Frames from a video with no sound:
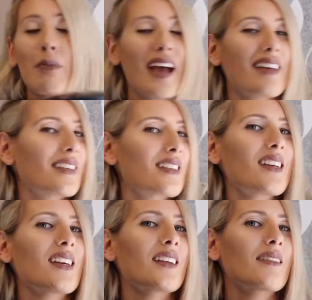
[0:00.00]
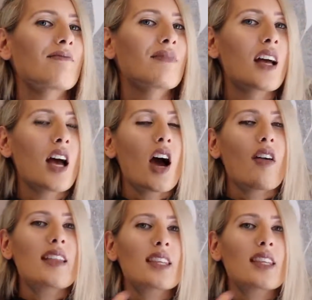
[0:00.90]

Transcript: Panther tin. All right,